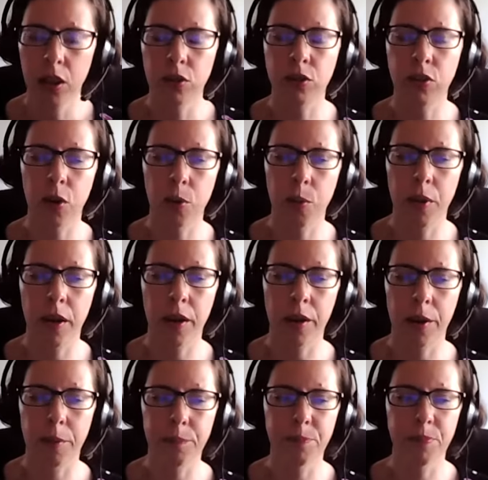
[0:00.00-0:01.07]
So
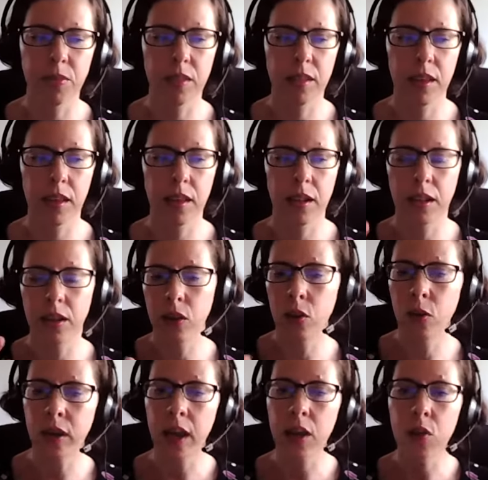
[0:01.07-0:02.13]

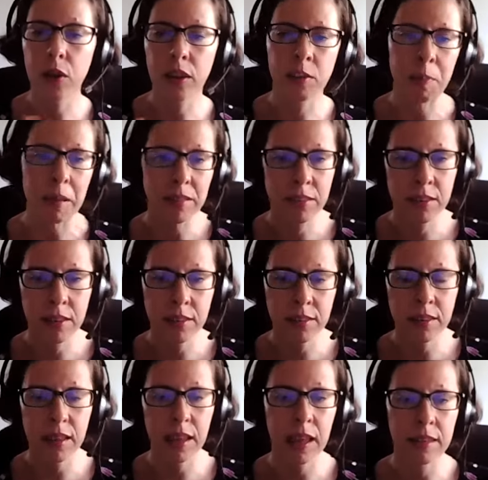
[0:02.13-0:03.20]
look at your expenses